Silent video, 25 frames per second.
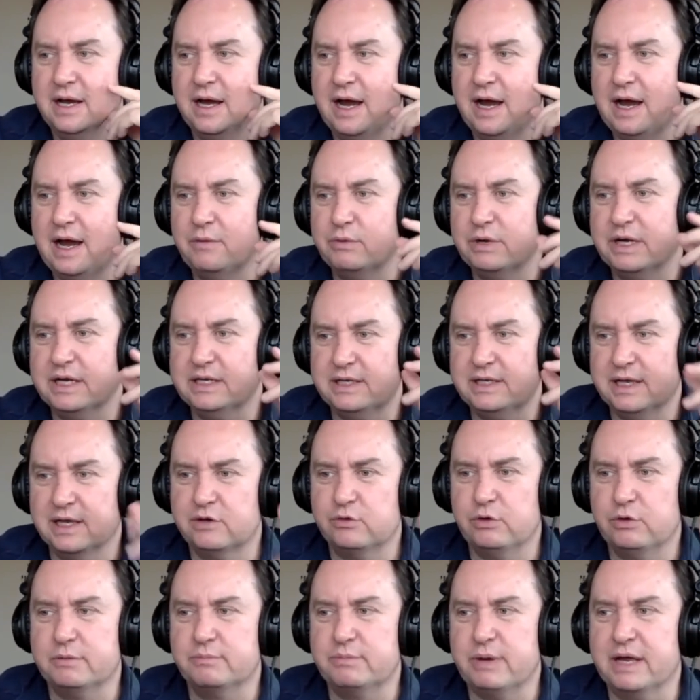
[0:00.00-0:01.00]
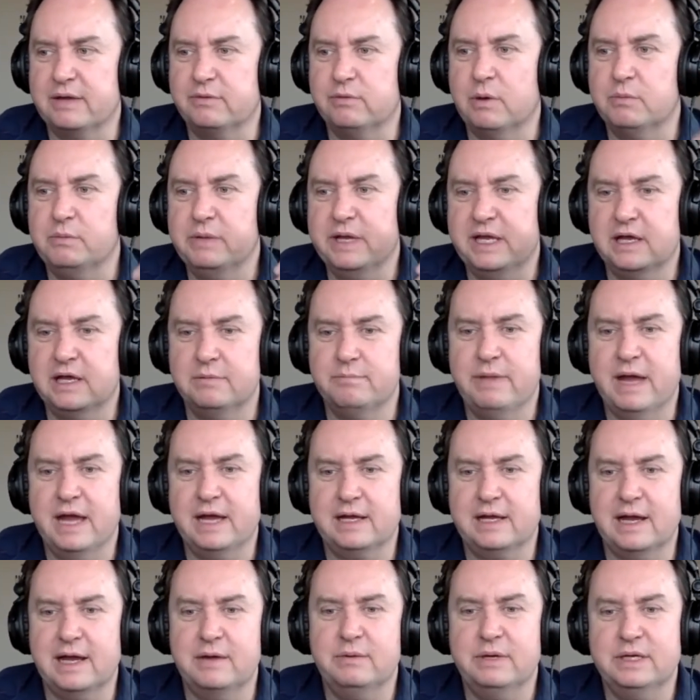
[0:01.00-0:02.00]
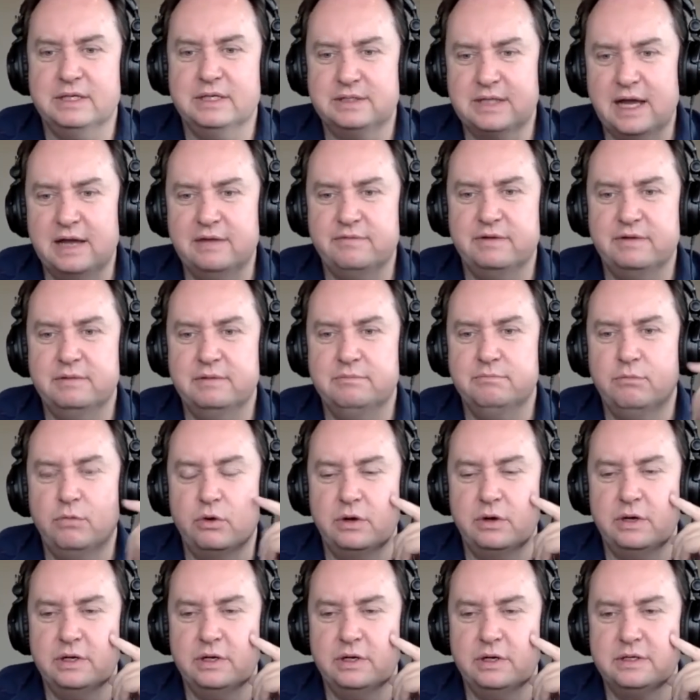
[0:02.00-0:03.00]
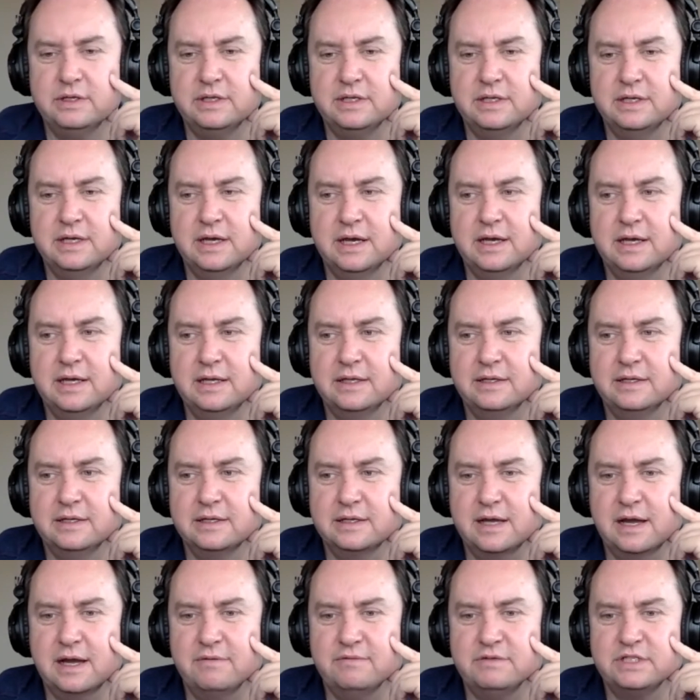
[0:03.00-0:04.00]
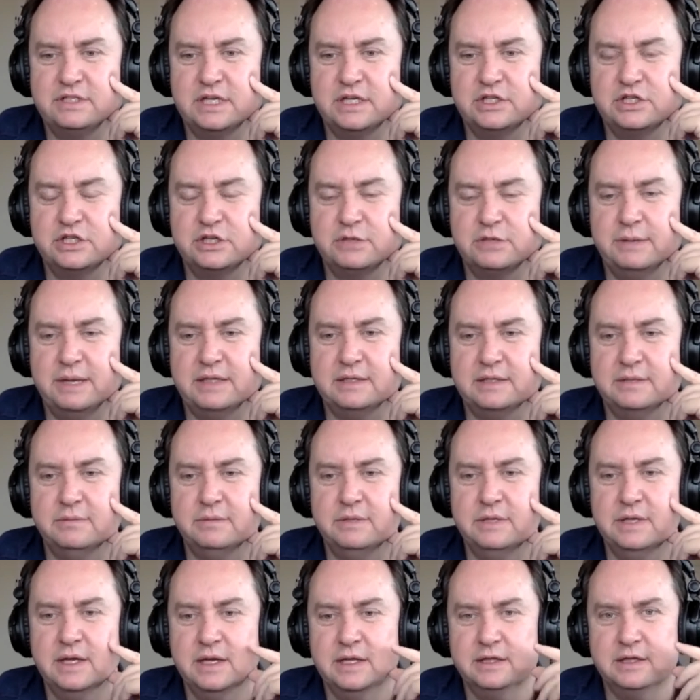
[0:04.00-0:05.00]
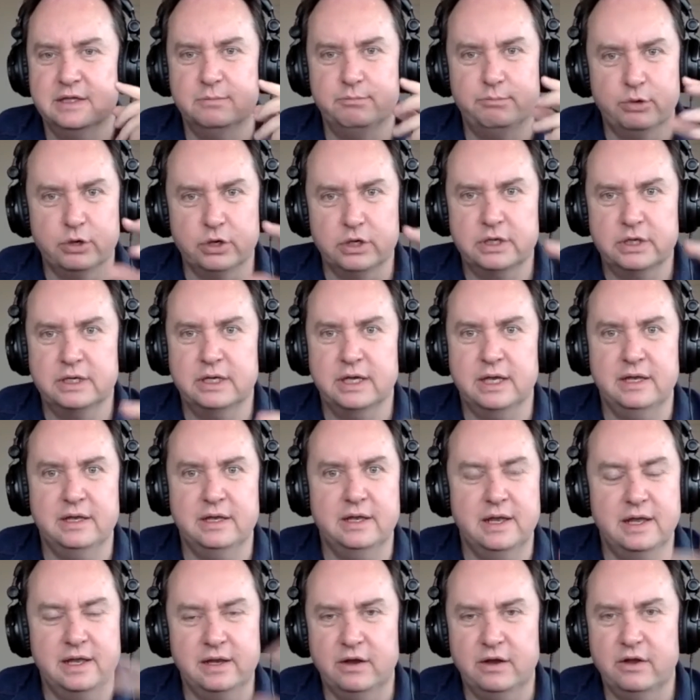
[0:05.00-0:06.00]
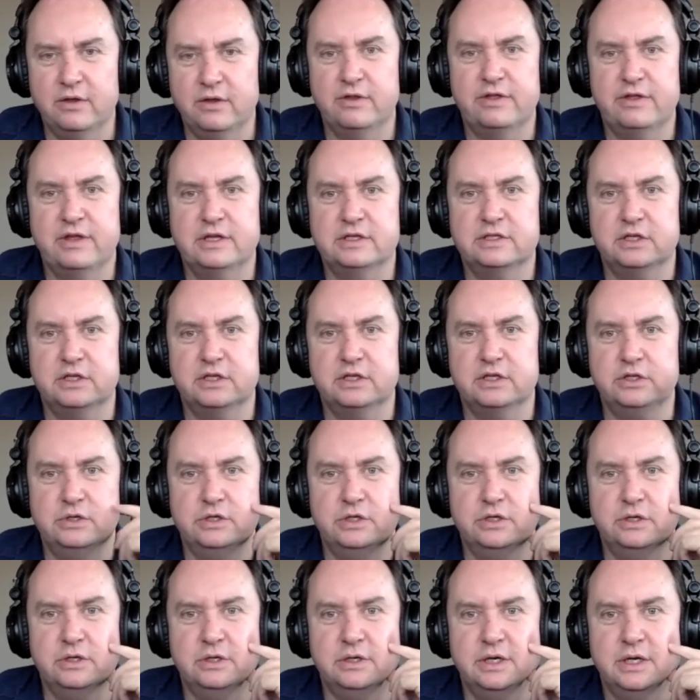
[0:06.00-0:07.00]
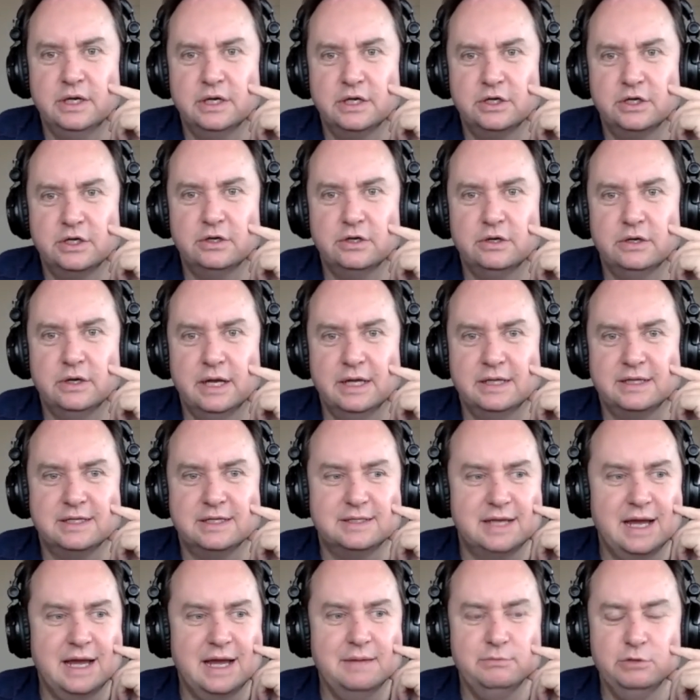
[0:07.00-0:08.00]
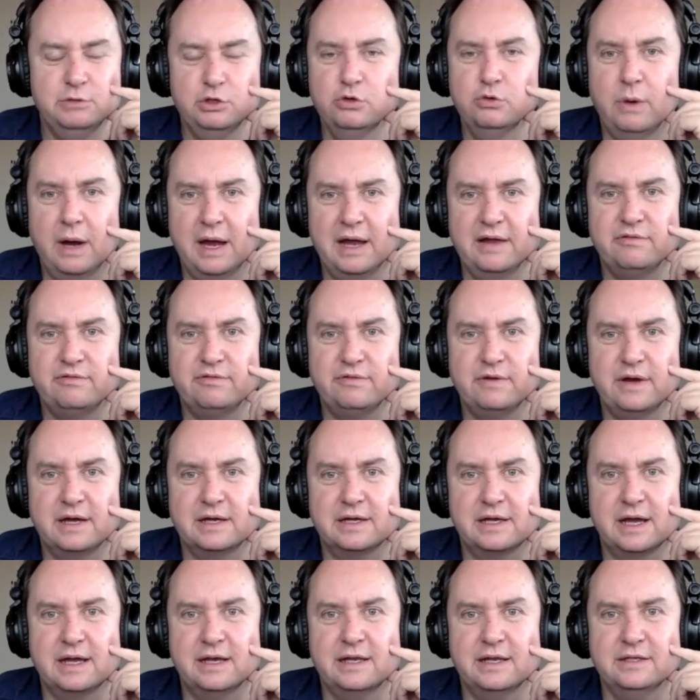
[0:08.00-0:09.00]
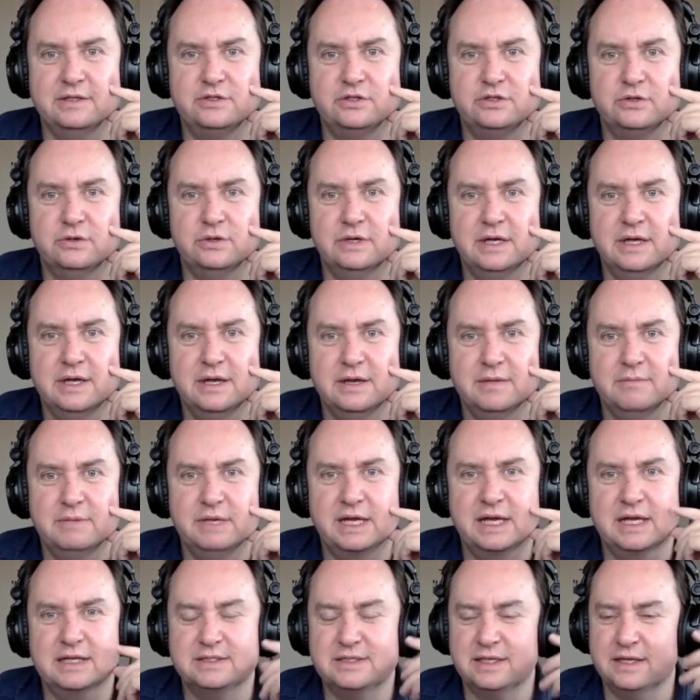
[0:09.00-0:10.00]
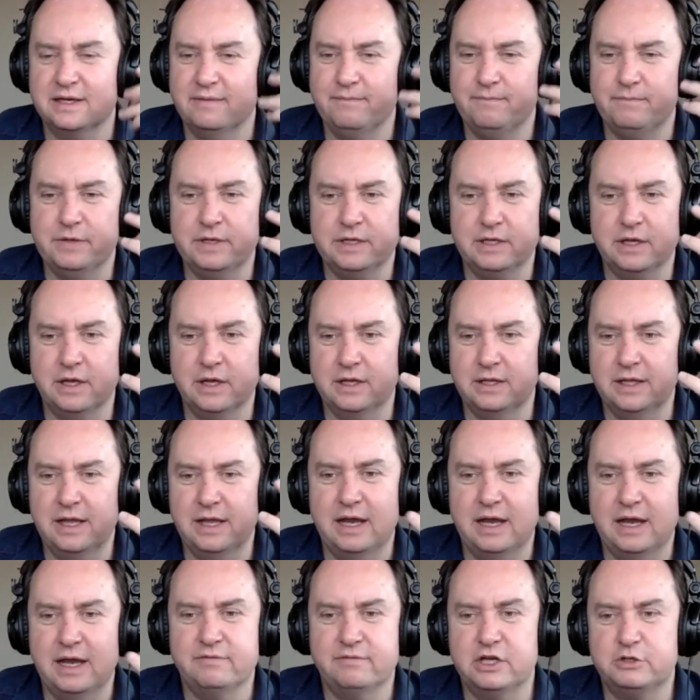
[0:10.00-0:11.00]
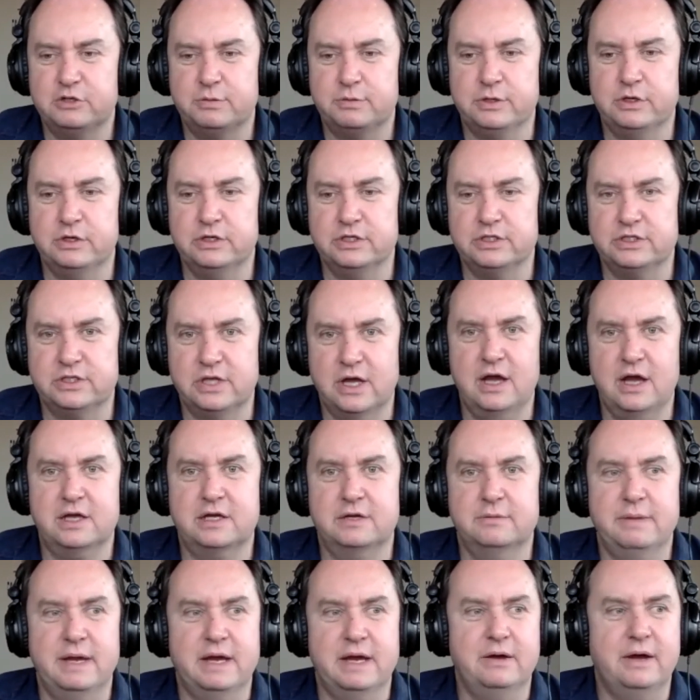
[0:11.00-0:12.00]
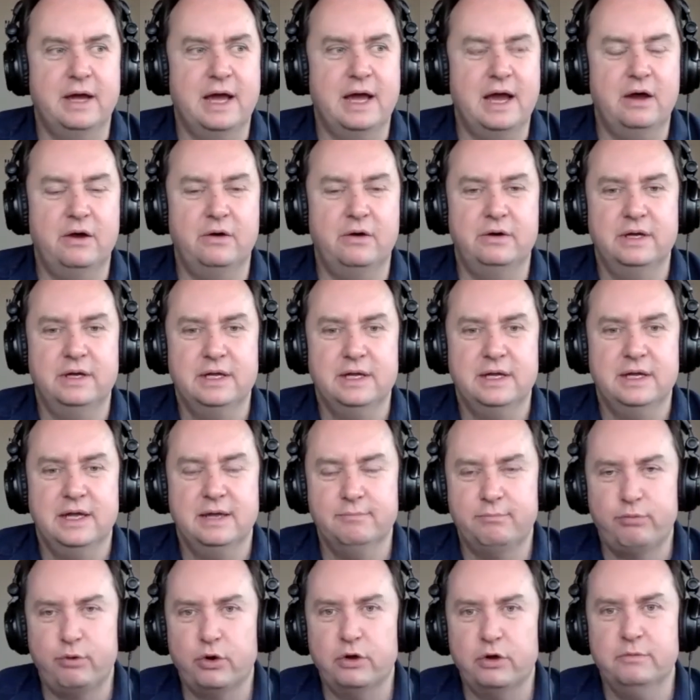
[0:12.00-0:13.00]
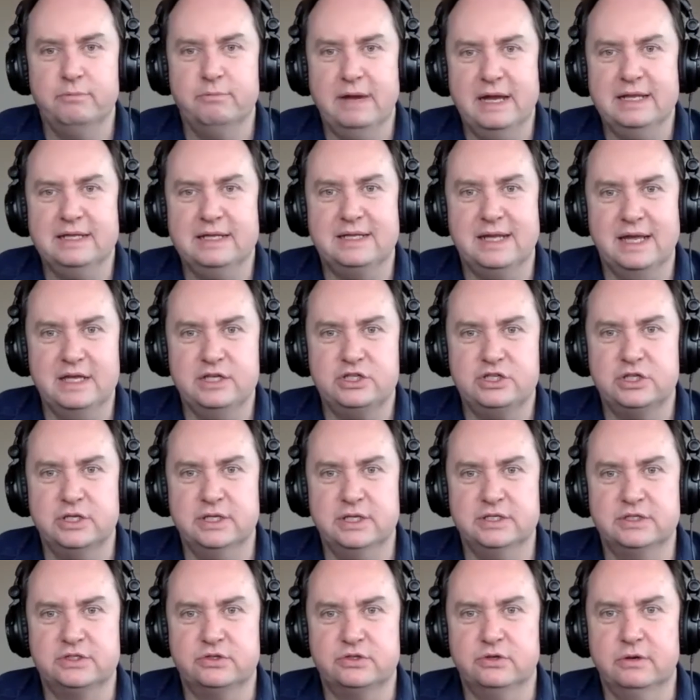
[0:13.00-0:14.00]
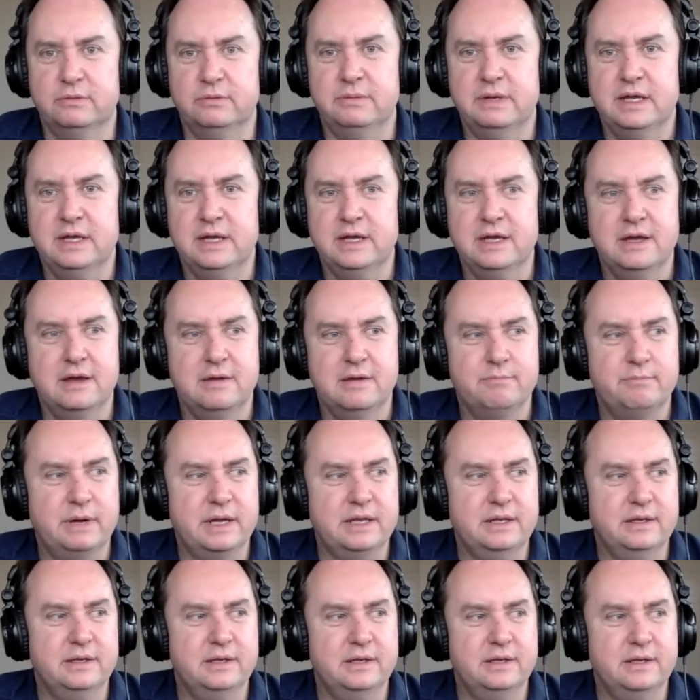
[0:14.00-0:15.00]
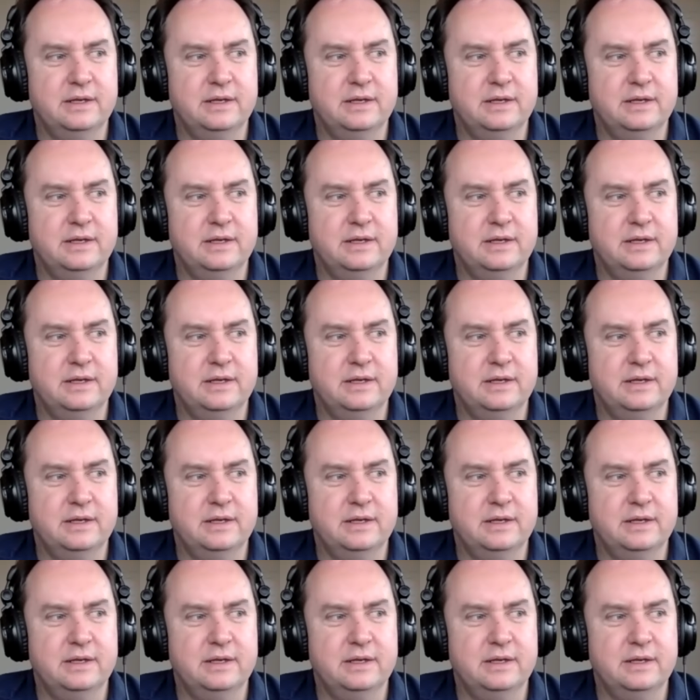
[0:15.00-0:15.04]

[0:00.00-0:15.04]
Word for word: Uh, we're going to take a quick break. When we come back, I want to dive in more to the uh, the conversation about the the book and and all the things that you and your your at the time new wife uh, got into because yeah, a lot of entrepreneurs talk about how important meditation is to them, but